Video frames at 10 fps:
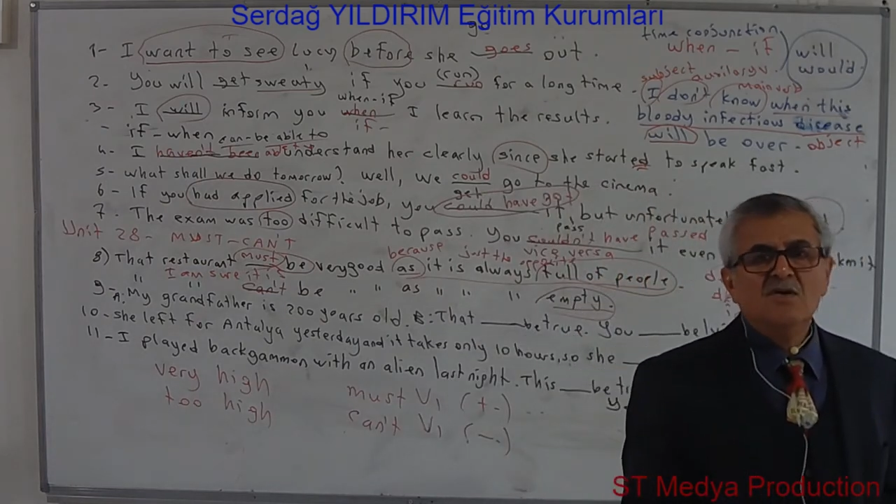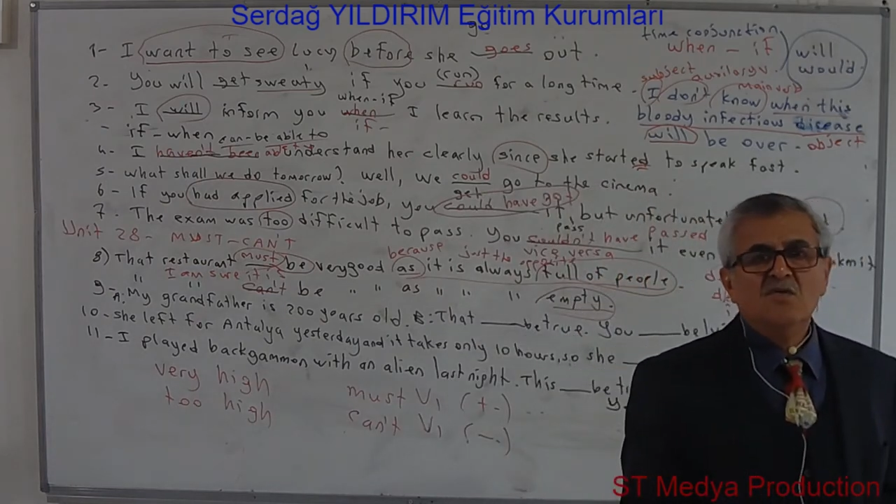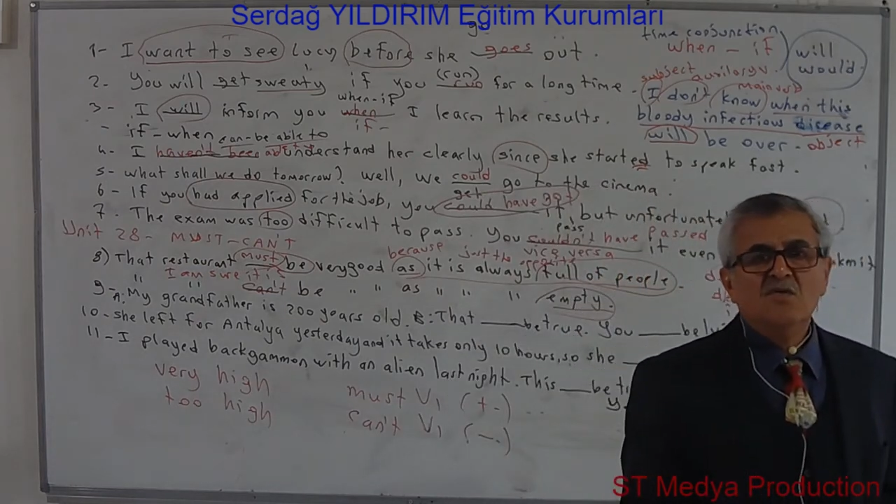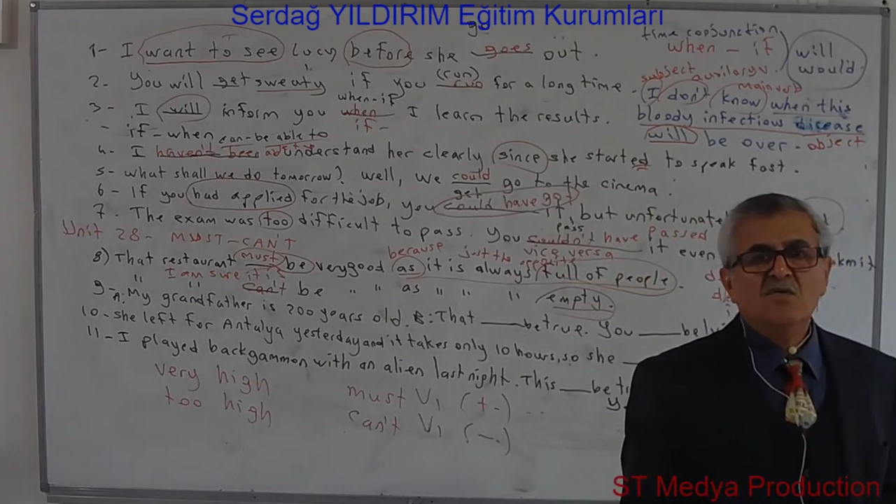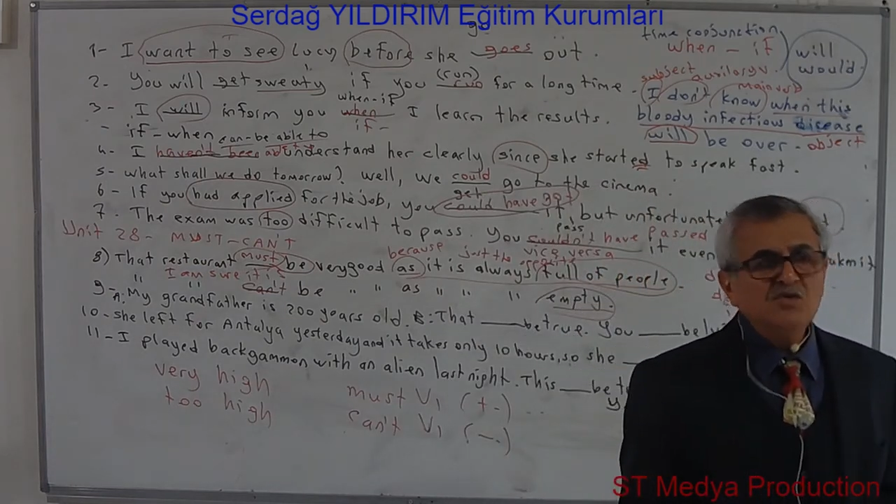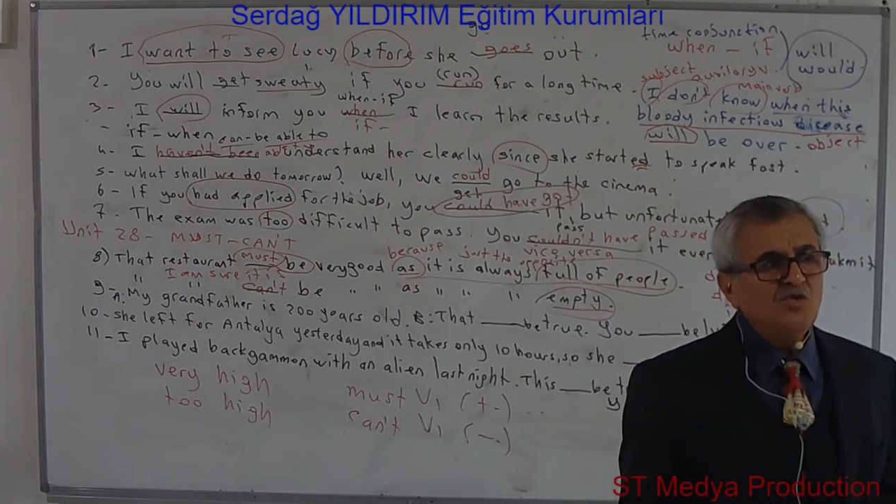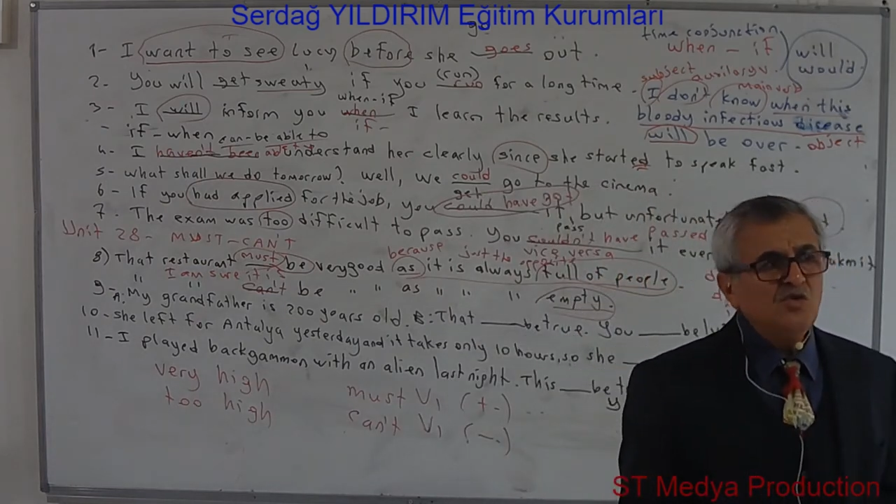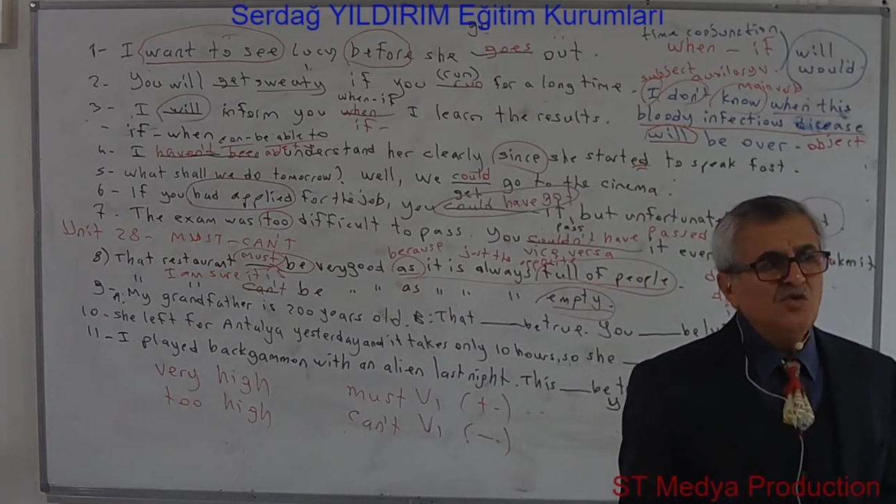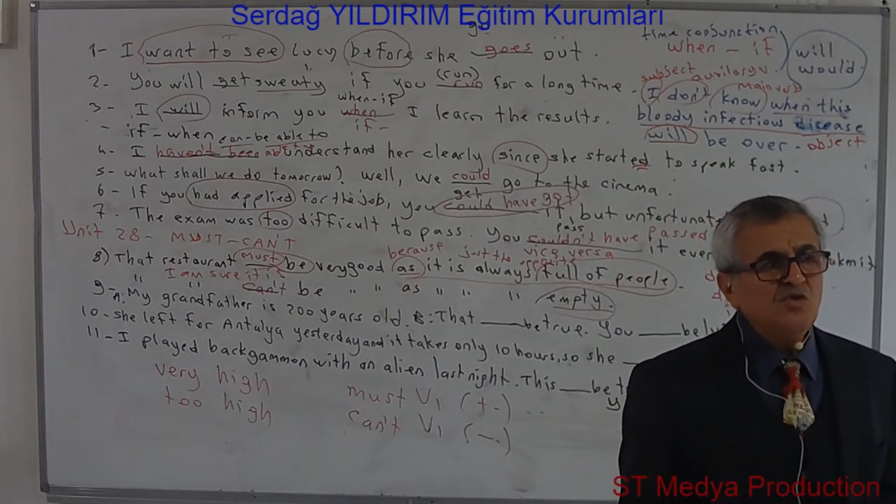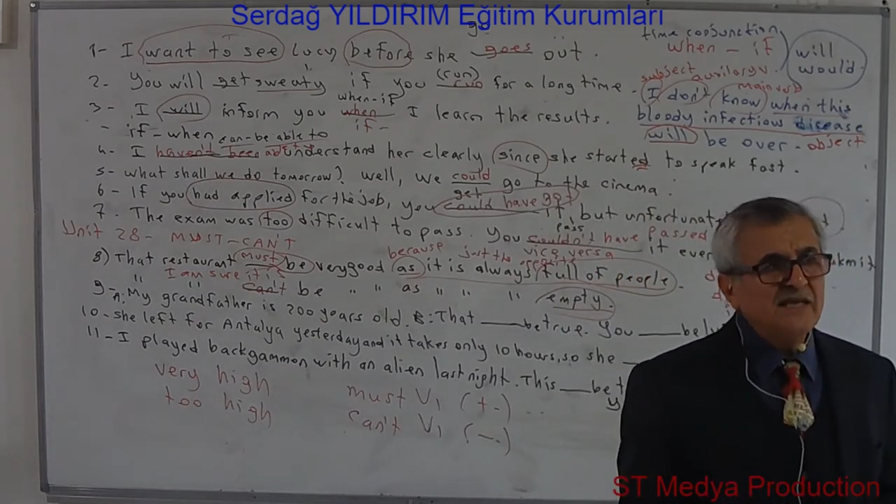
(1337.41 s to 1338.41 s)
What do you
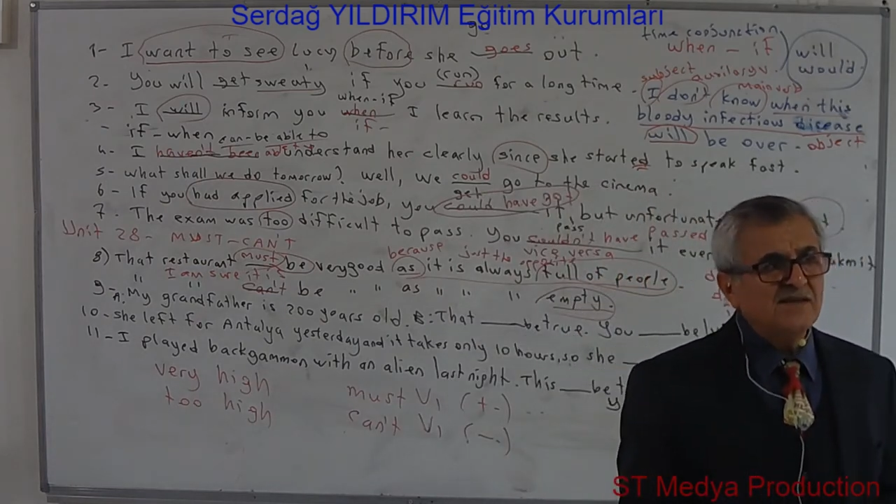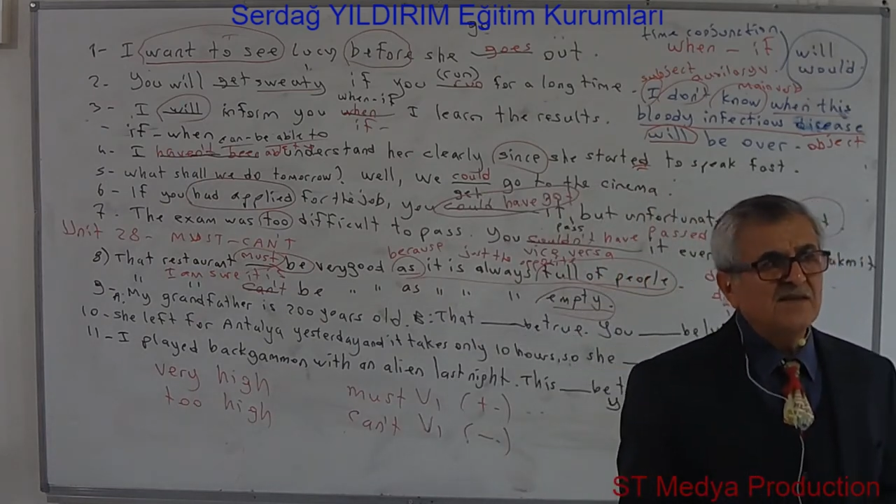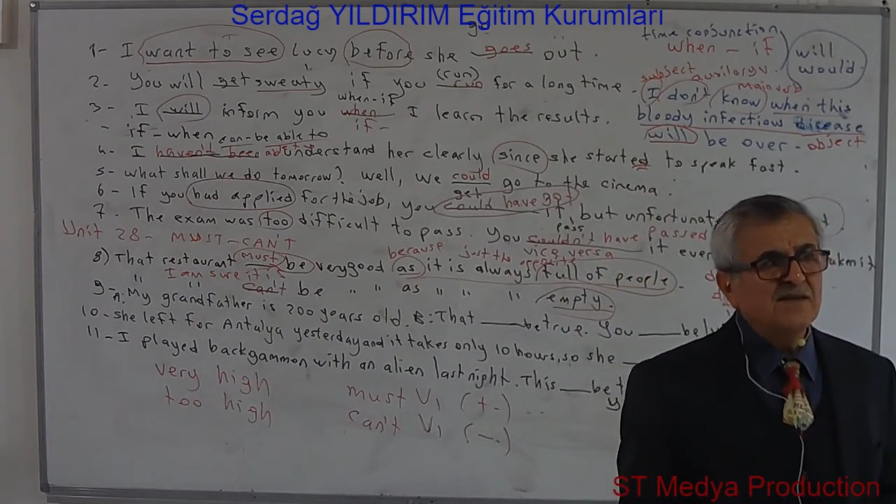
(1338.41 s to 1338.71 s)
think?